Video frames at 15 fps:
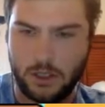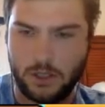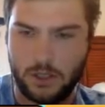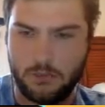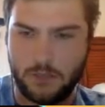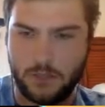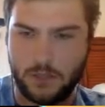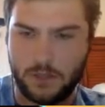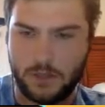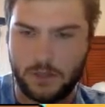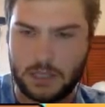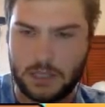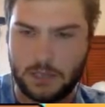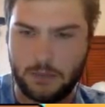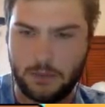Tail
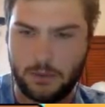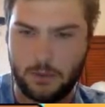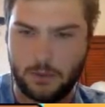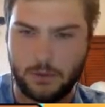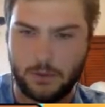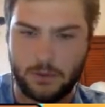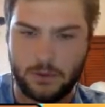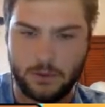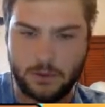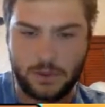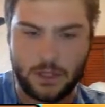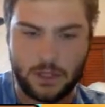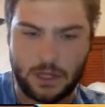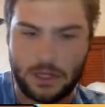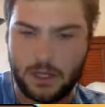Slap. So it's
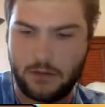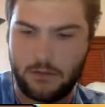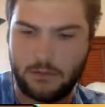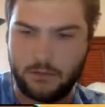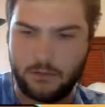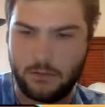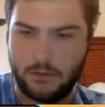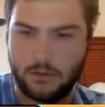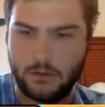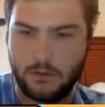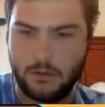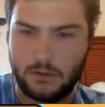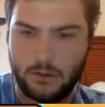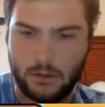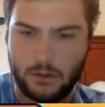going to have
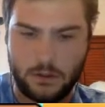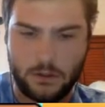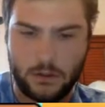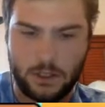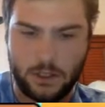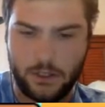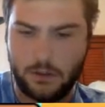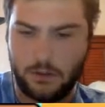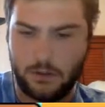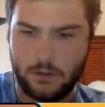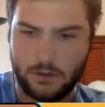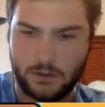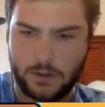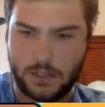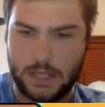Tail
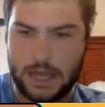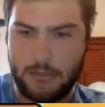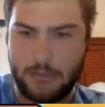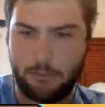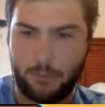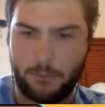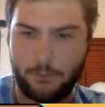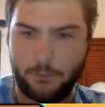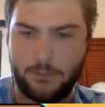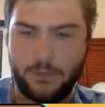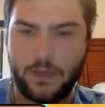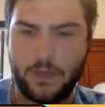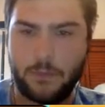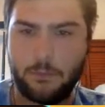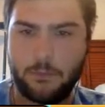Slap.
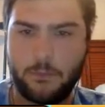Yep.